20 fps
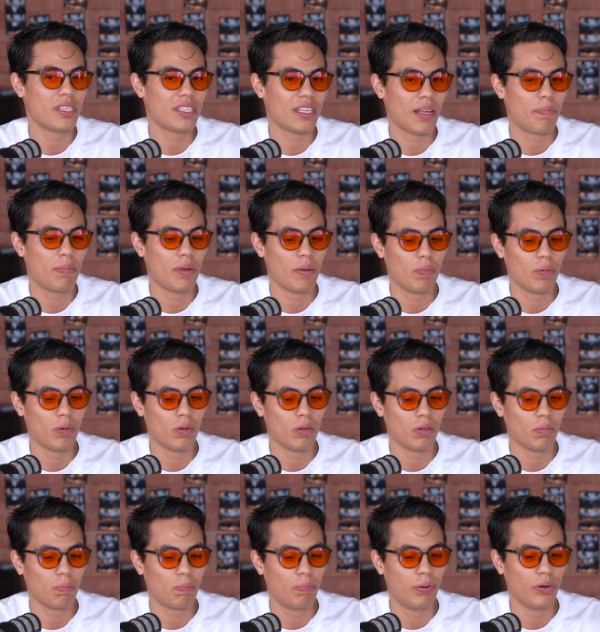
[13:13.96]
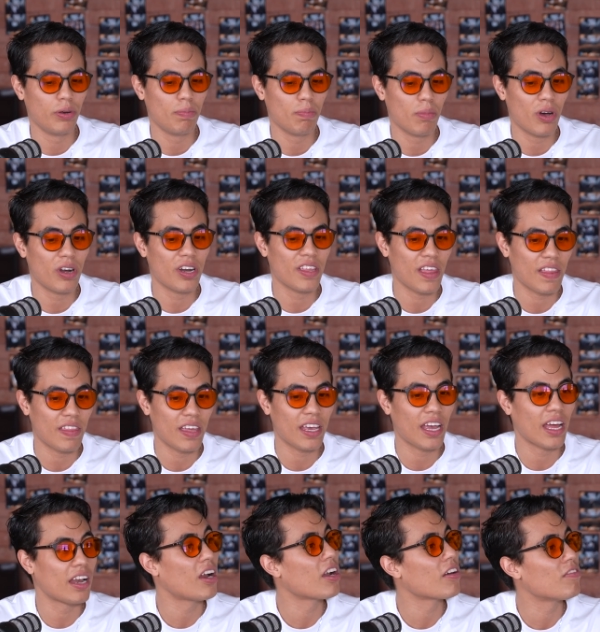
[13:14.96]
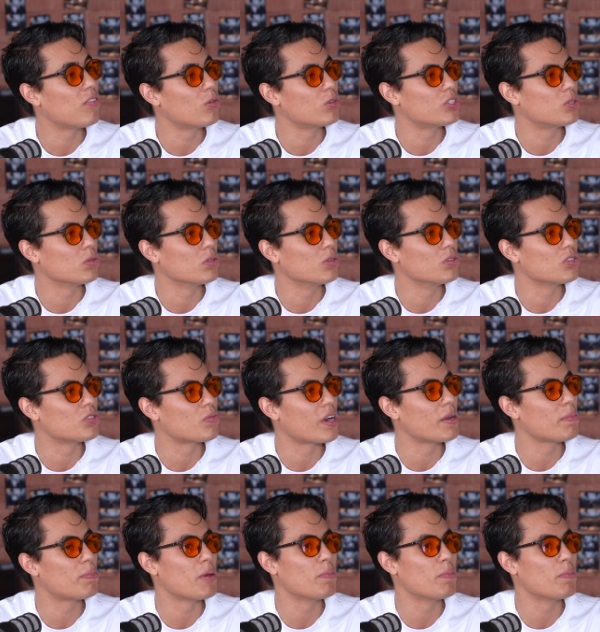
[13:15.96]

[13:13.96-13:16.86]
is that people put money that they cannot afford to lose, right?